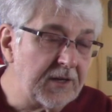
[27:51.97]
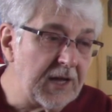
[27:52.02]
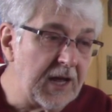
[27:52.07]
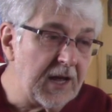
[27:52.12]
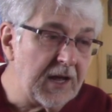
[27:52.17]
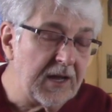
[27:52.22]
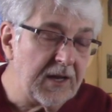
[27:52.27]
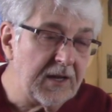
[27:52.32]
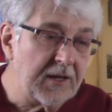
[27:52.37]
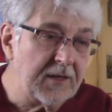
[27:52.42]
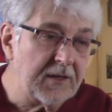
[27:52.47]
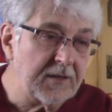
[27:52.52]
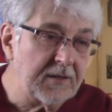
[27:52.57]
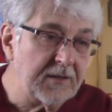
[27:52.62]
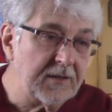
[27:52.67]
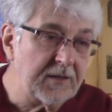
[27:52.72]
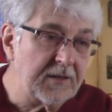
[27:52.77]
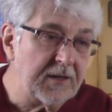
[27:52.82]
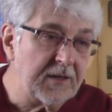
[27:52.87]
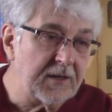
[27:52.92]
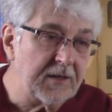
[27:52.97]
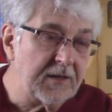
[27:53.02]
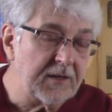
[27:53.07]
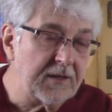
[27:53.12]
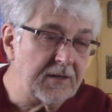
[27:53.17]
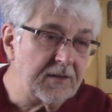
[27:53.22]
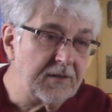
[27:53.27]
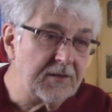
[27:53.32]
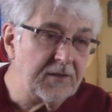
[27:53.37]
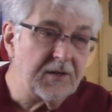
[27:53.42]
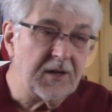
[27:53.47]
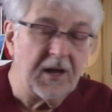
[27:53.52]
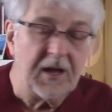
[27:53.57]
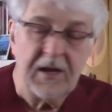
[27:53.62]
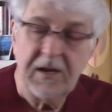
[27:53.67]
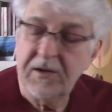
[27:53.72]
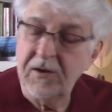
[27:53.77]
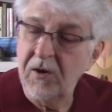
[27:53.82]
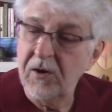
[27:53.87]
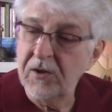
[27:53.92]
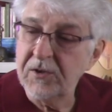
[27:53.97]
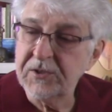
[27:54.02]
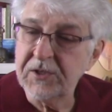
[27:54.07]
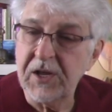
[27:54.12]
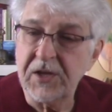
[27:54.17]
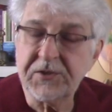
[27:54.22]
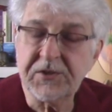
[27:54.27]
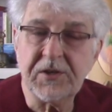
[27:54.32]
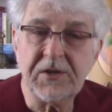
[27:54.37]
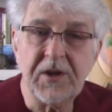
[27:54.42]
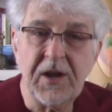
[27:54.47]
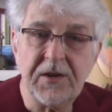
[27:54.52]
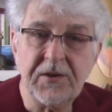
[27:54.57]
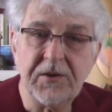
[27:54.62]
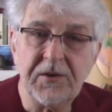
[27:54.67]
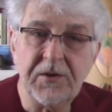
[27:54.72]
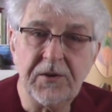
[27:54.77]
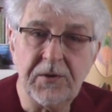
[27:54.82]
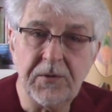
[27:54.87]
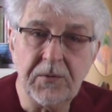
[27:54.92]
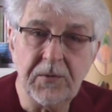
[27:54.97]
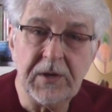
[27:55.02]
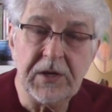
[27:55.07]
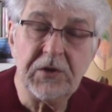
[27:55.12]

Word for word: uh, uh, uh Carlos Castaneda to do.